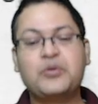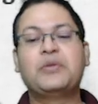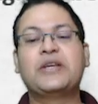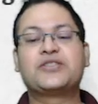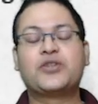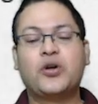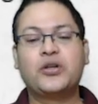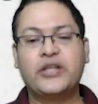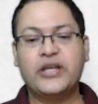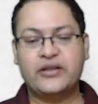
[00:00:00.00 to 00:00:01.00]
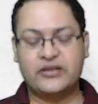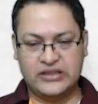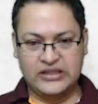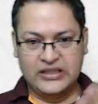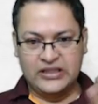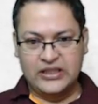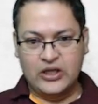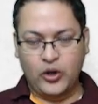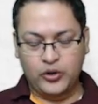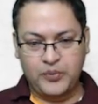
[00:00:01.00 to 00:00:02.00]
be based on their
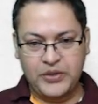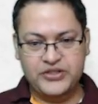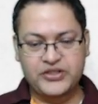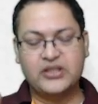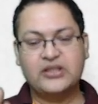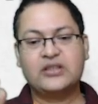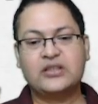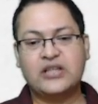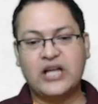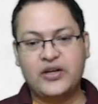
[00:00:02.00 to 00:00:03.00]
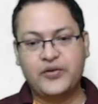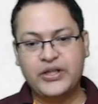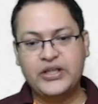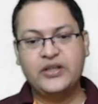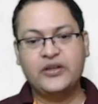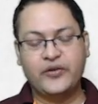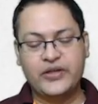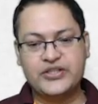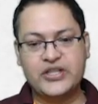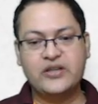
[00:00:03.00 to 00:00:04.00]
occupation, country,
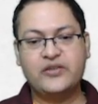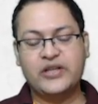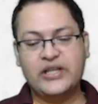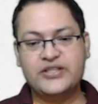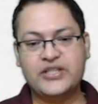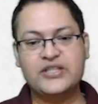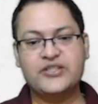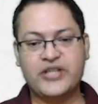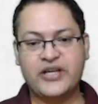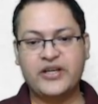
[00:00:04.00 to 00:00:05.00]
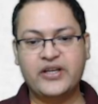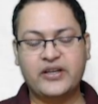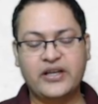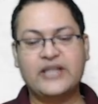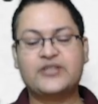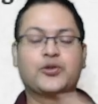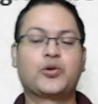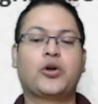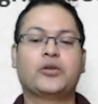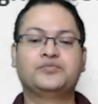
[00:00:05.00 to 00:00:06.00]
region, religion, gender, and
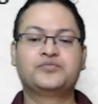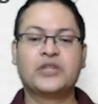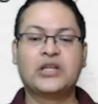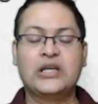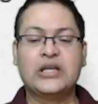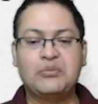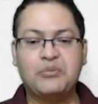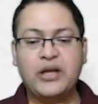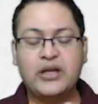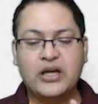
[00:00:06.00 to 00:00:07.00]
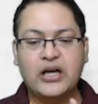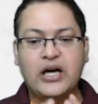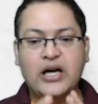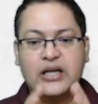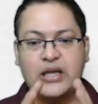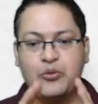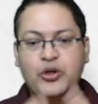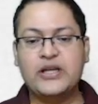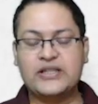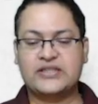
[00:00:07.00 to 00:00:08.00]
so on. But a
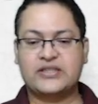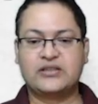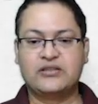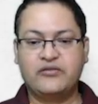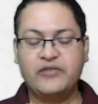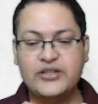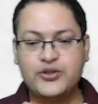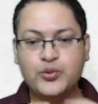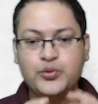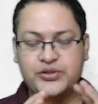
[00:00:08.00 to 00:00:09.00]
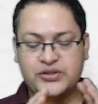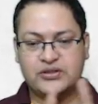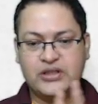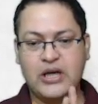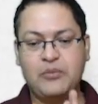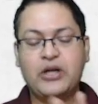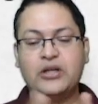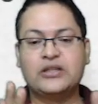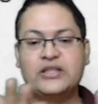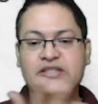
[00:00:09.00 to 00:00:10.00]
communalist will choose
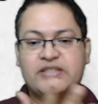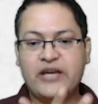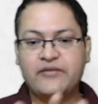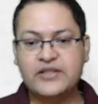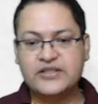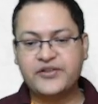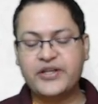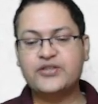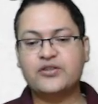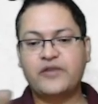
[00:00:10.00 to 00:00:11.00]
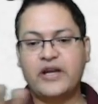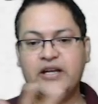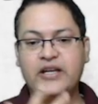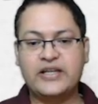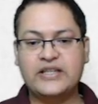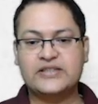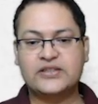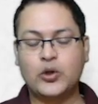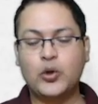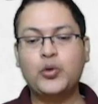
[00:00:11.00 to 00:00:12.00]
among these diverse range of identities
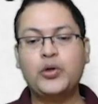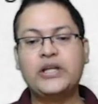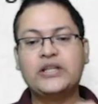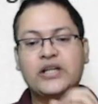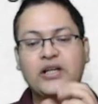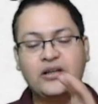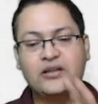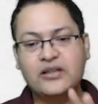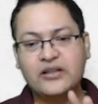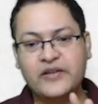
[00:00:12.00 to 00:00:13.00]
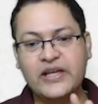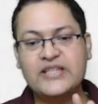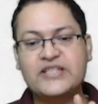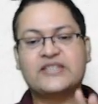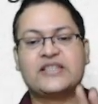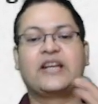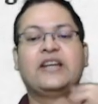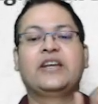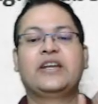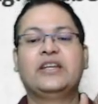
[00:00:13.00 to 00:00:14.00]
only the religious
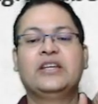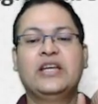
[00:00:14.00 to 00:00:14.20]
identity